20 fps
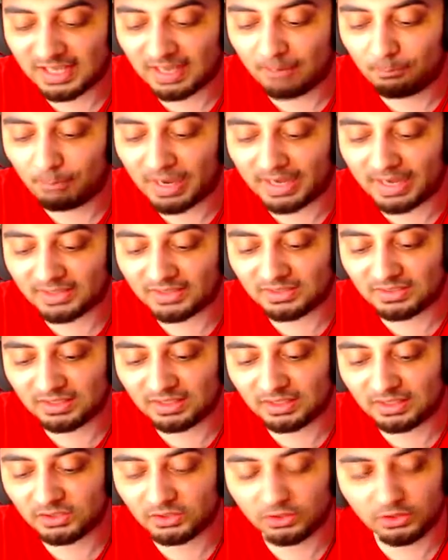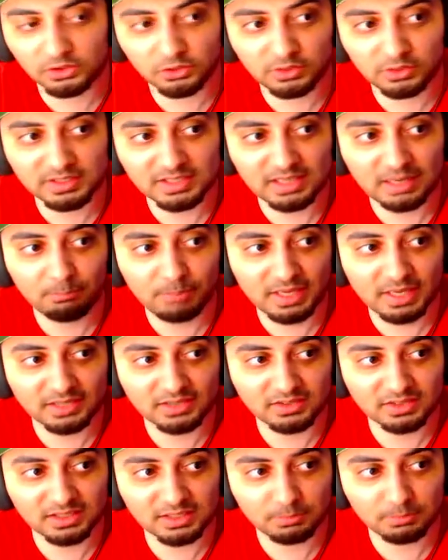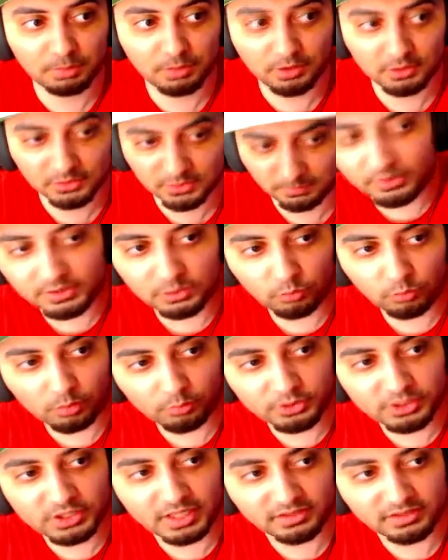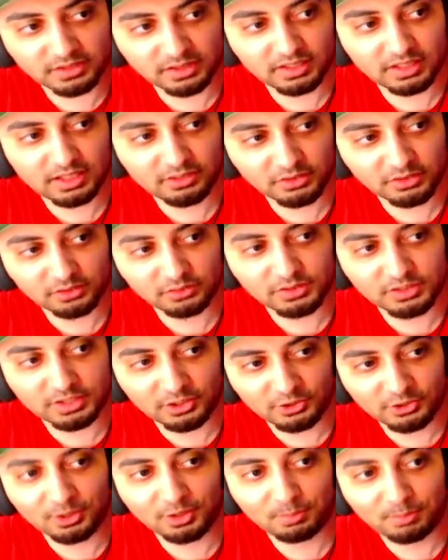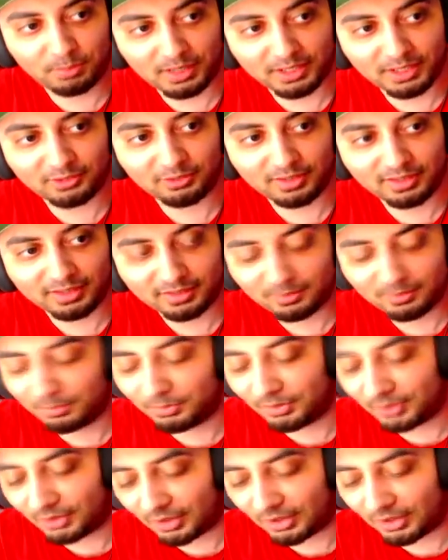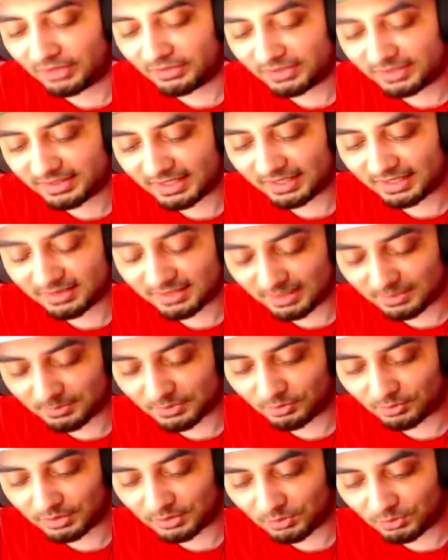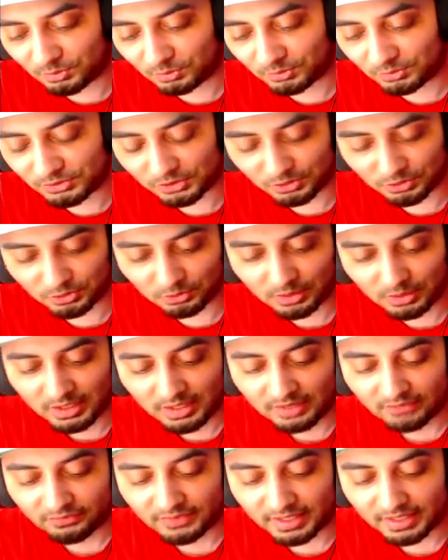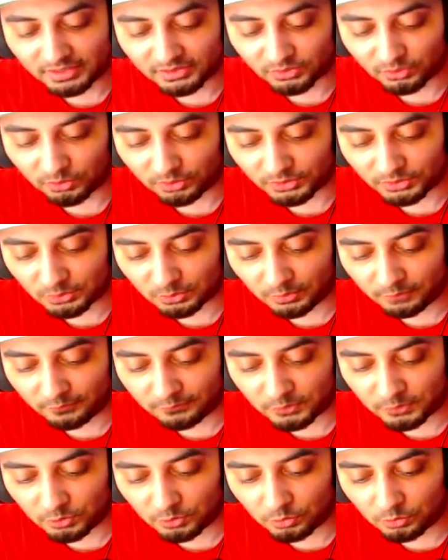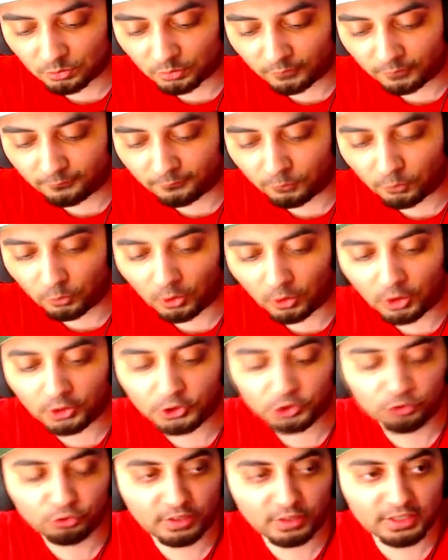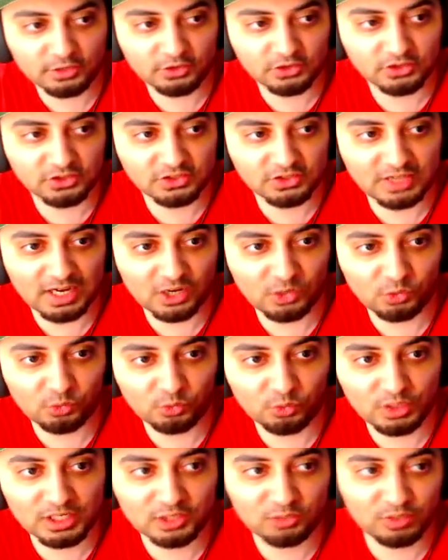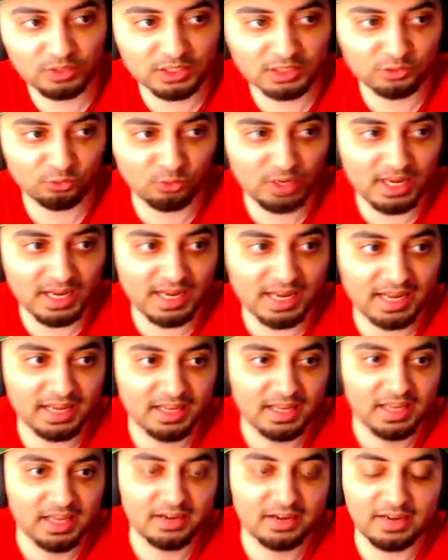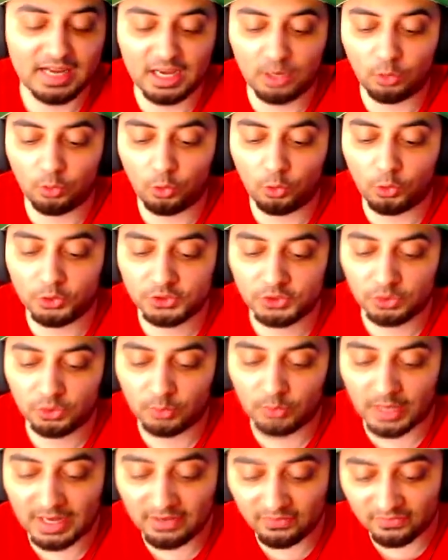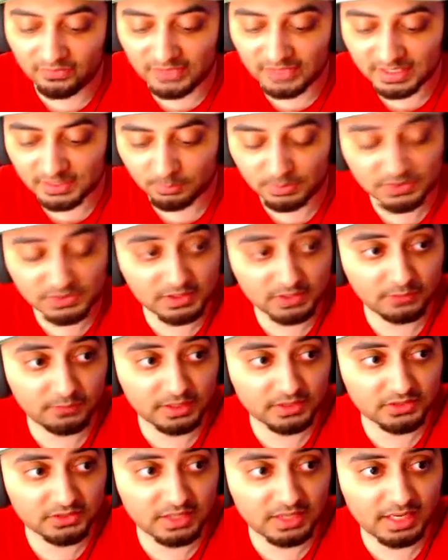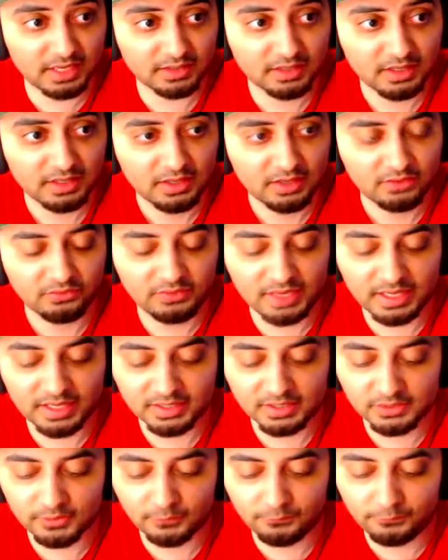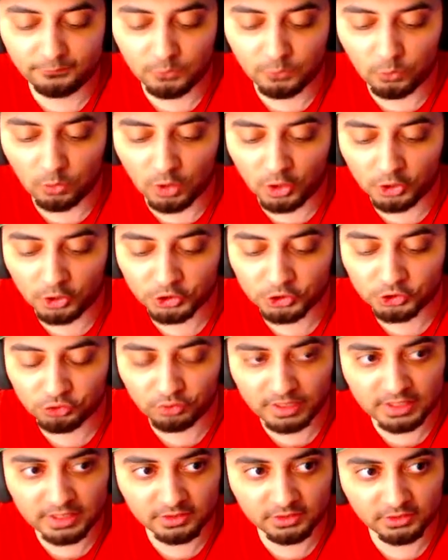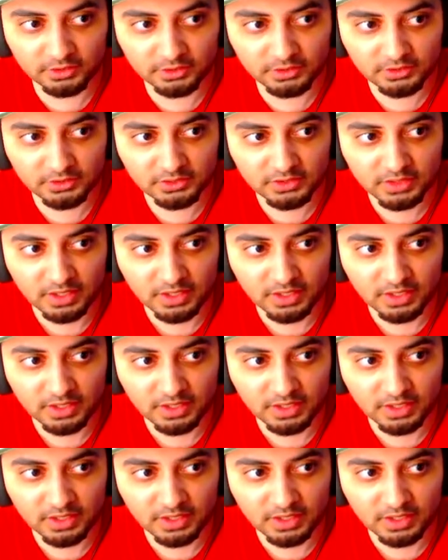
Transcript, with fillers: packs in here, so there's only ten packs in this box. What we're chasing in here is obviously a god pack, right? But the tag teams are really cool too. There's also a few full art trainers that are really, really rare. Now also in this specific set there's full art trainers